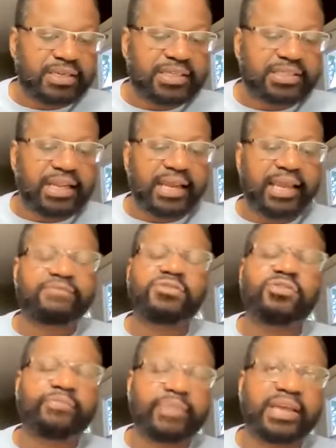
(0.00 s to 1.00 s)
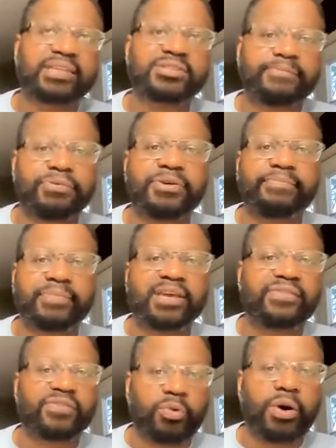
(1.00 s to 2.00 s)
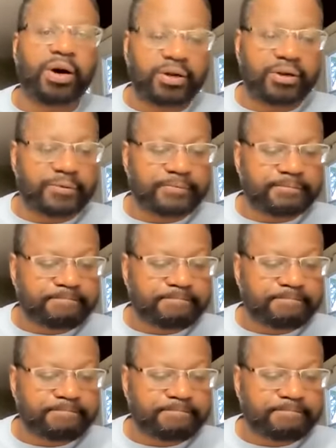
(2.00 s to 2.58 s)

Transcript: He said, I have no man to put me in the water.